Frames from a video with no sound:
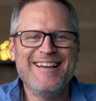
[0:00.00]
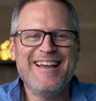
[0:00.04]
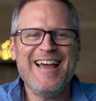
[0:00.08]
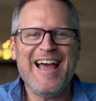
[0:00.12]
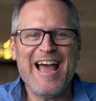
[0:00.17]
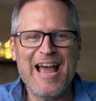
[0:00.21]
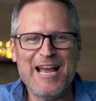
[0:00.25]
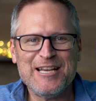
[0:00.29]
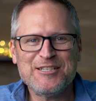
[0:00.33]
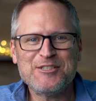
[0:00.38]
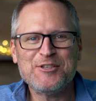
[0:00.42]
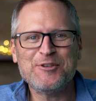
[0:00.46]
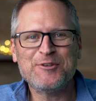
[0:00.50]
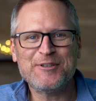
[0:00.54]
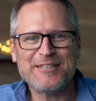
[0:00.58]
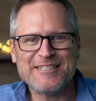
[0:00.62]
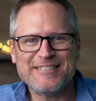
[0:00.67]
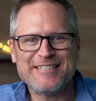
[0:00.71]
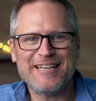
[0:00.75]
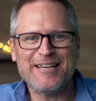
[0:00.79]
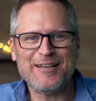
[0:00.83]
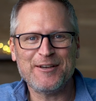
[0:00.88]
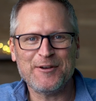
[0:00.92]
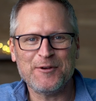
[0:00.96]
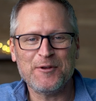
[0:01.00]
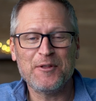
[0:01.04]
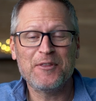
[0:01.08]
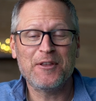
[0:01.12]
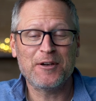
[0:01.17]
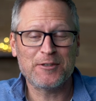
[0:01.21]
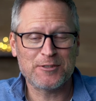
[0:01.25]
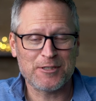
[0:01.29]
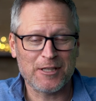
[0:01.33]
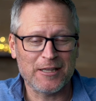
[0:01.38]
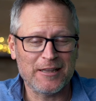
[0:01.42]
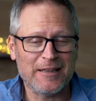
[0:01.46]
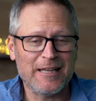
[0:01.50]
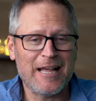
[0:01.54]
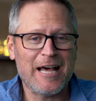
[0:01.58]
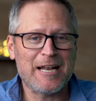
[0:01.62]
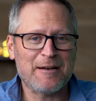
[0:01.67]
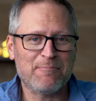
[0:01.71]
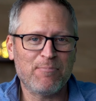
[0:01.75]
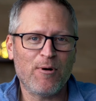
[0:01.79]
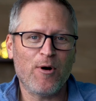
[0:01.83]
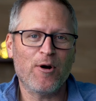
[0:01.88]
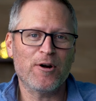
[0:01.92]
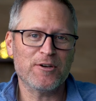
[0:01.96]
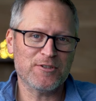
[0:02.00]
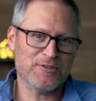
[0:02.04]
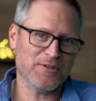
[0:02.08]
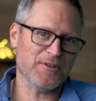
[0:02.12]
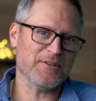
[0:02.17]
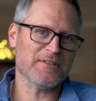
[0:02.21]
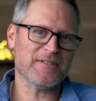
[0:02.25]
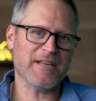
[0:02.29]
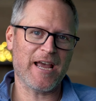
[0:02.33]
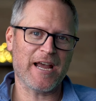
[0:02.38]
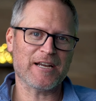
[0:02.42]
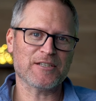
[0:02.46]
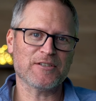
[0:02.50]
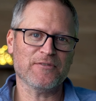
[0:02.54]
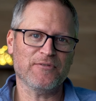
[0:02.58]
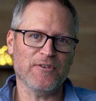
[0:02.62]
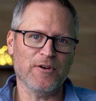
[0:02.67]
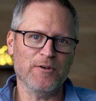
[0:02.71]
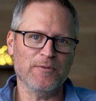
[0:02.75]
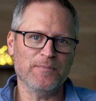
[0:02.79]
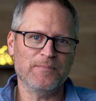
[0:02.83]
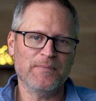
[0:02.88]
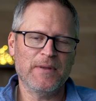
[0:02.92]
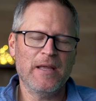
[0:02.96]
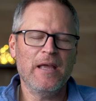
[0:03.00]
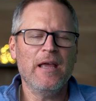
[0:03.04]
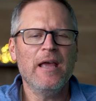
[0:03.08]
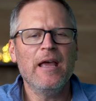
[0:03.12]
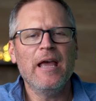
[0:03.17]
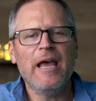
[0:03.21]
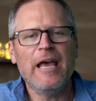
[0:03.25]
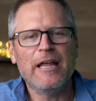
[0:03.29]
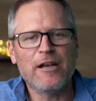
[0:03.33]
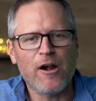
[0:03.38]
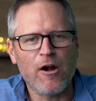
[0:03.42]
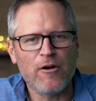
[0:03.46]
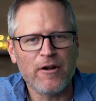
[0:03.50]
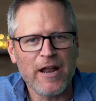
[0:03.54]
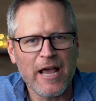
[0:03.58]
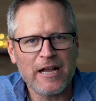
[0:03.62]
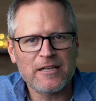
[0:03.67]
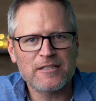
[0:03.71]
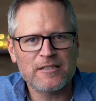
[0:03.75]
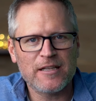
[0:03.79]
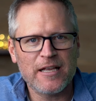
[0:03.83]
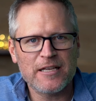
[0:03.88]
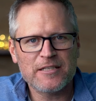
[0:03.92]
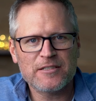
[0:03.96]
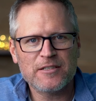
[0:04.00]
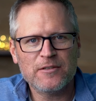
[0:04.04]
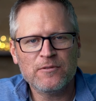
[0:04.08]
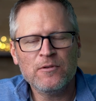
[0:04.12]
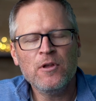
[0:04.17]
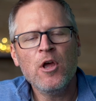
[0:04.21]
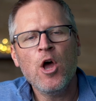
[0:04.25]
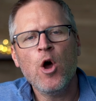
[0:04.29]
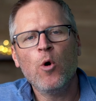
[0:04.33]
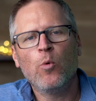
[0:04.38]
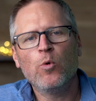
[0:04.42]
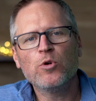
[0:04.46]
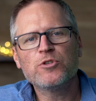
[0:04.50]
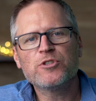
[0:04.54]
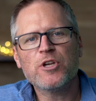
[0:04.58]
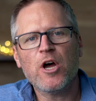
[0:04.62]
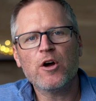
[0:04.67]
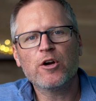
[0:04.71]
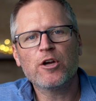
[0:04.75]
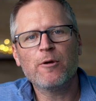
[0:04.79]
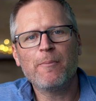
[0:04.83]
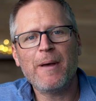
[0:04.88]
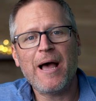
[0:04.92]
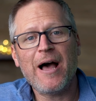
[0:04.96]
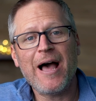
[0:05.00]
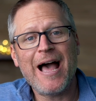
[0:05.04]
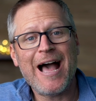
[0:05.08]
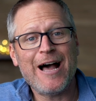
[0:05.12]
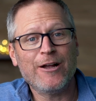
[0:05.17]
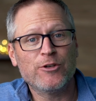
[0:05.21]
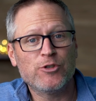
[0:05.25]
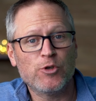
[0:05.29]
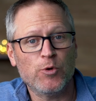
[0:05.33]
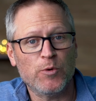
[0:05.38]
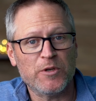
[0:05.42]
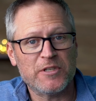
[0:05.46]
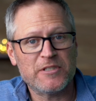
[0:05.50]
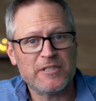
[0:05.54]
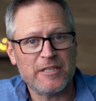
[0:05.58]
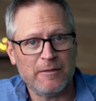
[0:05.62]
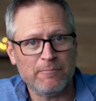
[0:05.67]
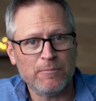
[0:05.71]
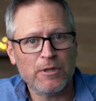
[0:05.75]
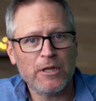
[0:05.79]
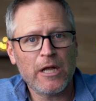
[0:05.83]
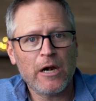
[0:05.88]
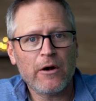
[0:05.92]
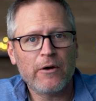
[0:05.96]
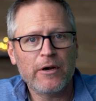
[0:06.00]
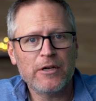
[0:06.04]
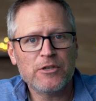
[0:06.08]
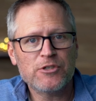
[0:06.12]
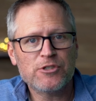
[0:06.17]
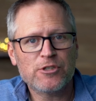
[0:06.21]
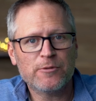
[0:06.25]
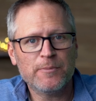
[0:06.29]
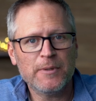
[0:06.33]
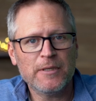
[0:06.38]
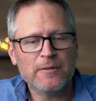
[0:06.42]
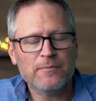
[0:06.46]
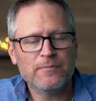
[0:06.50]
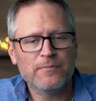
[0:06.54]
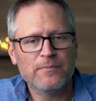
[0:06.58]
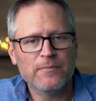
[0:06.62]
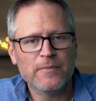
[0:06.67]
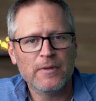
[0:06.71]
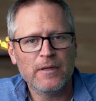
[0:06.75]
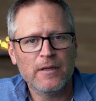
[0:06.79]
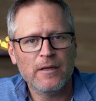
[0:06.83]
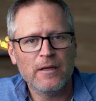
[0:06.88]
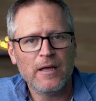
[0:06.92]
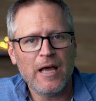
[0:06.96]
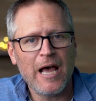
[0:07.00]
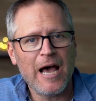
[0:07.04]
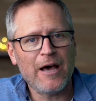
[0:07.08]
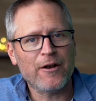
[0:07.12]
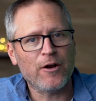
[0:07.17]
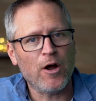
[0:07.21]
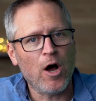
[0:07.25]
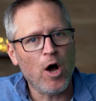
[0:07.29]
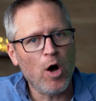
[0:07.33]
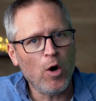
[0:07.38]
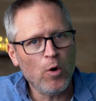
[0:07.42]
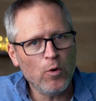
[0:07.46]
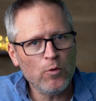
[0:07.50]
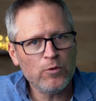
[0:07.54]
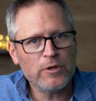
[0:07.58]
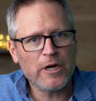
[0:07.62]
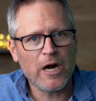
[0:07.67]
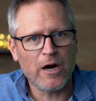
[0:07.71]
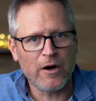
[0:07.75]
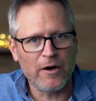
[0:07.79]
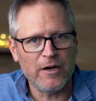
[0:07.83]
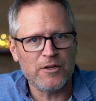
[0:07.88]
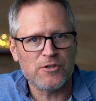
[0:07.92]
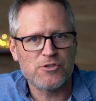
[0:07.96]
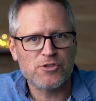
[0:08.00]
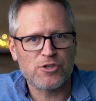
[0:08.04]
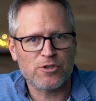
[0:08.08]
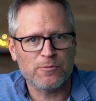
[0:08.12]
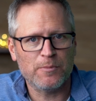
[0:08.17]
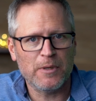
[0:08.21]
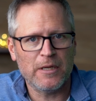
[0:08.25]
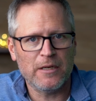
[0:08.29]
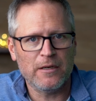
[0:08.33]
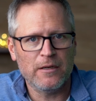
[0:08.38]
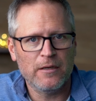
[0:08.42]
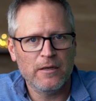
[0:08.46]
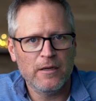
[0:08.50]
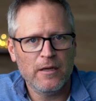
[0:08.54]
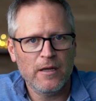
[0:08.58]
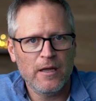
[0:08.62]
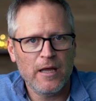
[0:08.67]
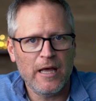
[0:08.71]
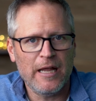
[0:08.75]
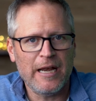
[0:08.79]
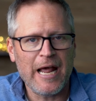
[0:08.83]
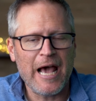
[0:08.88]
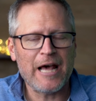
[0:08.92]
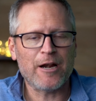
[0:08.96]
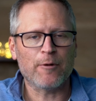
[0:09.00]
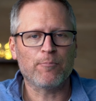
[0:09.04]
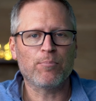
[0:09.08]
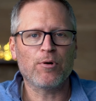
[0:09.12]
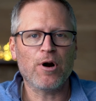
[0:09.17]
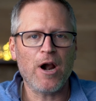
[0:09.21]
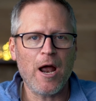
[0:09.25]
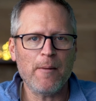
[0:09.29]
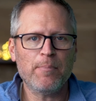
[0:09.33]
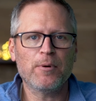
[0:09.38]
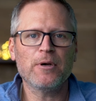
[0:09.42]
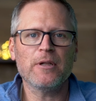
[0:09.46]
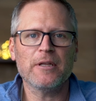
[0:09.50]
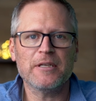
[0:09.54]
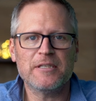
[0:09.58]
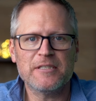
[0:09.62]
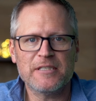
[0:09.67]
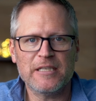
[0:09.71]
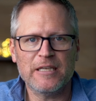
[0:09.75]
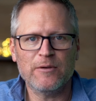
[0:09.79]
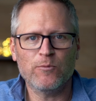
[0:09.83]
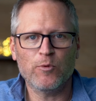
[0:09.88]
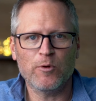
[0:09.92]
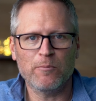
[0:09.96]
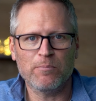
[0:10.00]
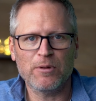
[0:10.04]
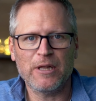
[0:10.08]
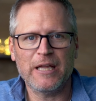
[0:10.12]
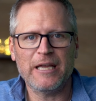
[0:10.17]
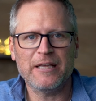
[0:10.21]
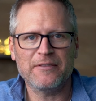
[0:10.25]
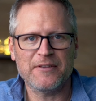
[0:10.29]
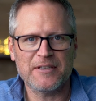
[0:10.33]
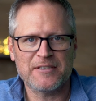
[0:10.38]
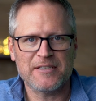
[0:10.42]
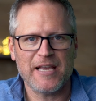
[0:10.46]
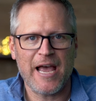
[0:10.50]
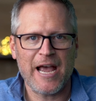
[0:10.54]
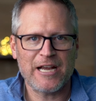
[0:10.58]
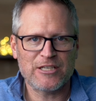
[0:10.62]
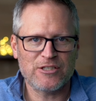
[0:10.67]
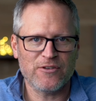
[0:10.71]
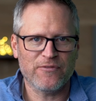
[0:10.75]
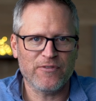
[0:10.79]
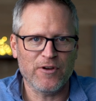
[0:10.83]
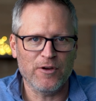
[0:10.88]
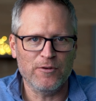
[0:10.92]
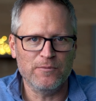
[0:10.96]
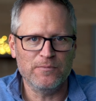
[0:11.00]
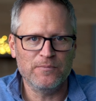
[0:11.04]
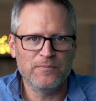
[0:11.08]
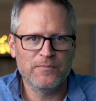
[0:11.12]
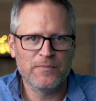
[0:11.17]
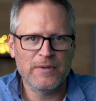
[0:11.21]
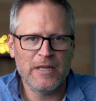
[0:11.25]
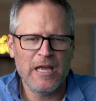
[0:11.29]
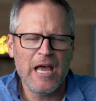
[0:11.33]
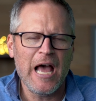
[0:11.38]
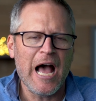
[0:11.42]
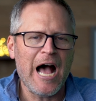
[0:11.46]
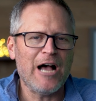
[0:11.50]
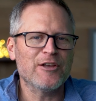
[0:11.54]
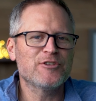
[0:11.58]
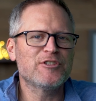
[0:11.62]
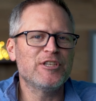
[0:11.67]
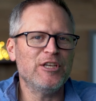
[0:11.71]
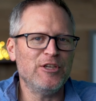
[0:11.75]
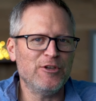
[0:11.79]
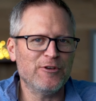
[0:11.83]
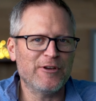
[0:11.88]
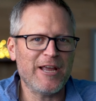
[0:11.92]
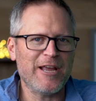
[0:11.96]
As you can tell, there's a lot of parts to the saxophone. In our next lesson, we'll talk about how to assemble our instrument, how to hold our instrument, and how to properly sit when playing the saxophone. I'll see you